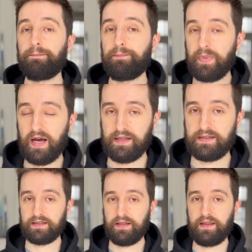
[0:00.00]

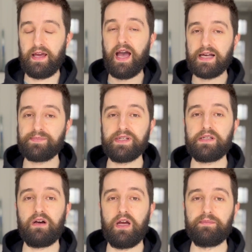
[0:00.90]
But there has been
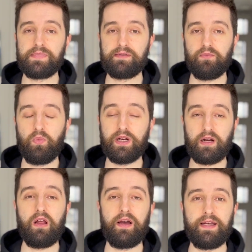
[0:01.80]
times when a
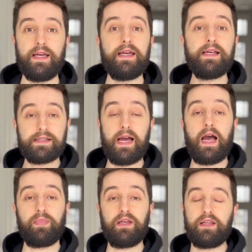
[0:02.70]
client isn't
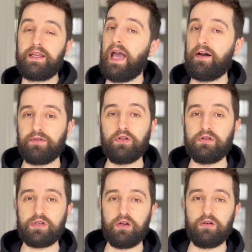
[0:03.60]
happy that they haven't
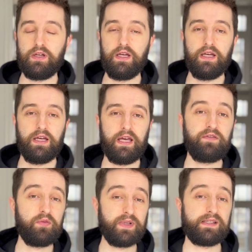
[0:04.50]
used you.
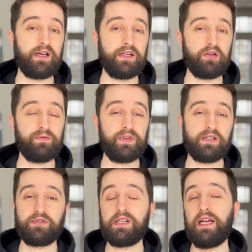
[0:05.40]
If you've been signed on for
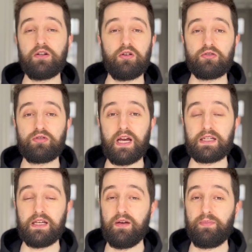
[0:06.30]
this retainer
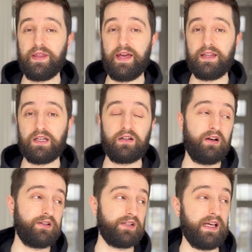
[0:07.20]
contract, but then the
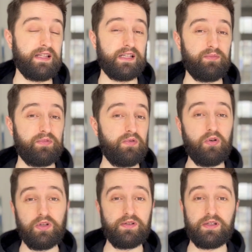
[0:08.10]
client just ends up
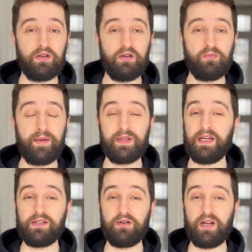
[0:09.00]
not using you, maybe
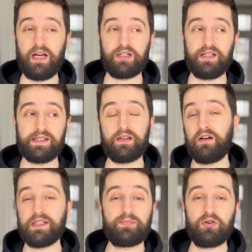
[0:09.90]
they don't actually
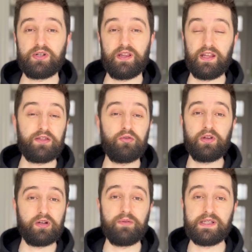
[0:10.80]
start this project that they thought
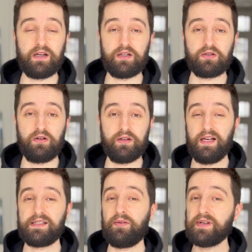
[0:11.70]
they were going to be starting on,
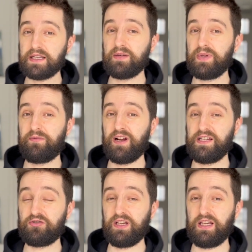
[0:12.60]
sometimes they can be really
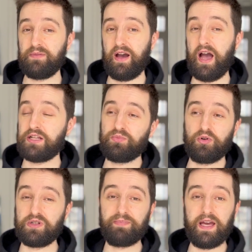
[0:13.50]
tricky about actually
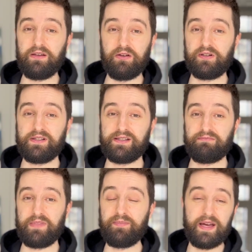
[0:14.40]
wanting to pay you because
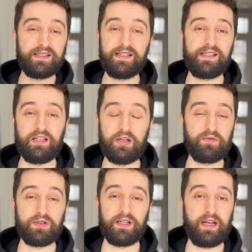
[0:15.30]
they basically see that you've
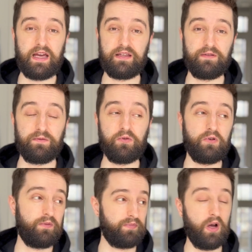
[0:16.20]
not done anything
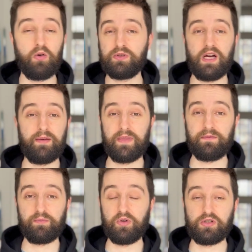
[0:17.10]
for the whole time
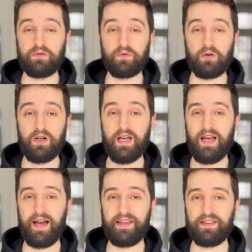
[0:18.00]
they've booked you for,
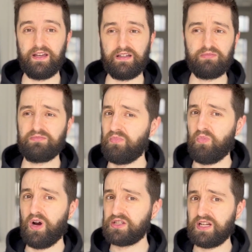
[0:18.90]
and they think,
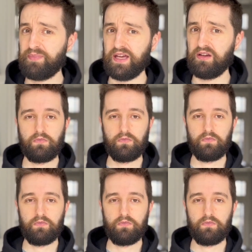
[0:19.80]
why should I pay you?